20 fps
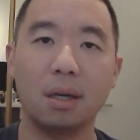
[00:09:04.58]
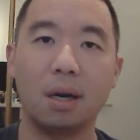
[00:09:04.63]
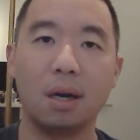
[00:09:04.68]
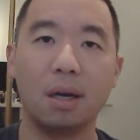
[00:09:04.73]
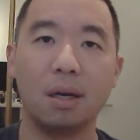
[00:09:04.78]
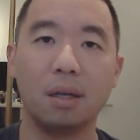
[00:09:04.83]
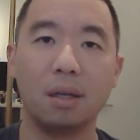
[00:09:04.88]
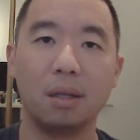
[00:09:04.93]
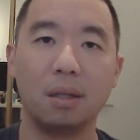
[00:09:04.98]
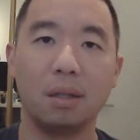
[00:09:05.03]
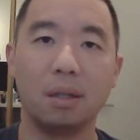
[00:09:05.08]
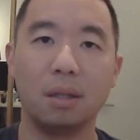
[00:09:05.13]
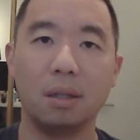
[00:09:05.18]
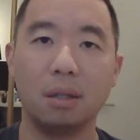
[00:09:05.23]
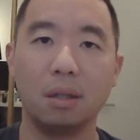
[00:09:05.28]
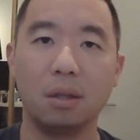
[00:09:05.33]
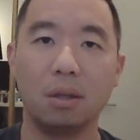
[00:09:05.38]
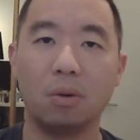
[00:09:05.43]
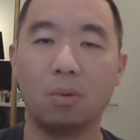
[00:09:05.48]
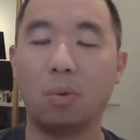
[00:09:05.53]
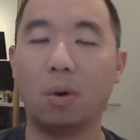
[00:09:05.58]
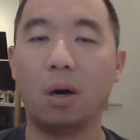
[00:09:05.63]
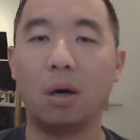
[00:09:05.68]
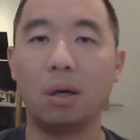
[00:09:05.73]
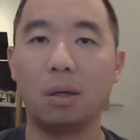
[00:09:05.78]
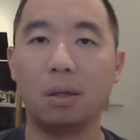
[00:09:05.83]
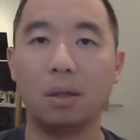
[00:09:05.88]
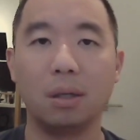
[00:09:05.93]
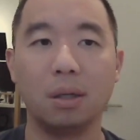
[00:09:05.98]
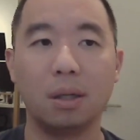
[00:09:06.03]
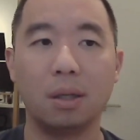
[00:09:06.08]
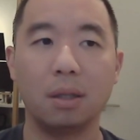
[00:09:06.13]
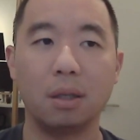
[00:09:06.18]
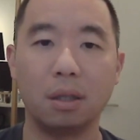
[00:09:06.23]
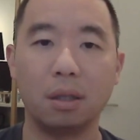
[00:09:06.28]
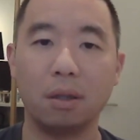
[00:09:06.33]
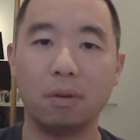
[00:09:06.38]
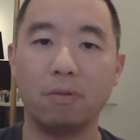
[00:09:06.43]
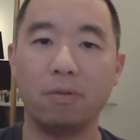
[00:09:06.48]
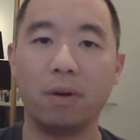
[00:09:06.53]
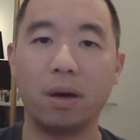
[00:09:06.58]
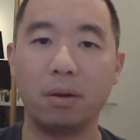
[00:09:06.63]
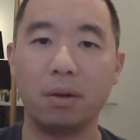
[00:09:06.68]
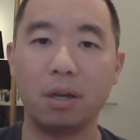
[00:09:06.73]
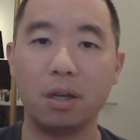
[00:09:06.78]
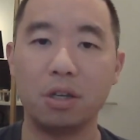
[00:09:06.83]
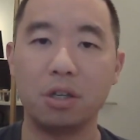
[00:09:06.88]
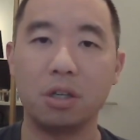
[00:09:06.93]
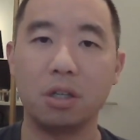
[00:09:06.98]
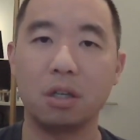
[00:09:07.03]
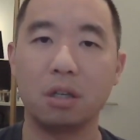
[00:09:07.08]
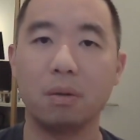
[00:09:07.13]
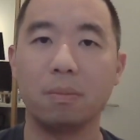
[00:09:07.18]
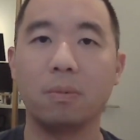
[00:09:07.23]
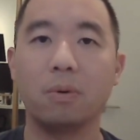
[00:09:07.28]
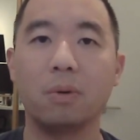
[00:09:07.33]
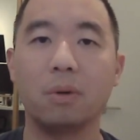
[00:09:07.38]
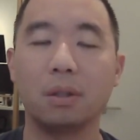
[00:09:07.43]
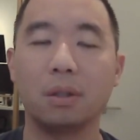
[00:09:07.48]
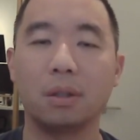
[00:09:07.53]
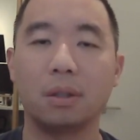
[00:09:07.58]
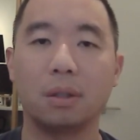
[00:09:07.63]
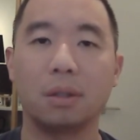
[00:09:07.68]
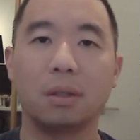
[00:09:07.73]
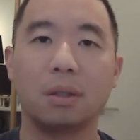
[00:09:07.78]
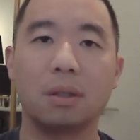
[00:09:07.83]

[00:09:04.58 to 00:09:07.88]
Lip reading: on the wall that the foundation supports.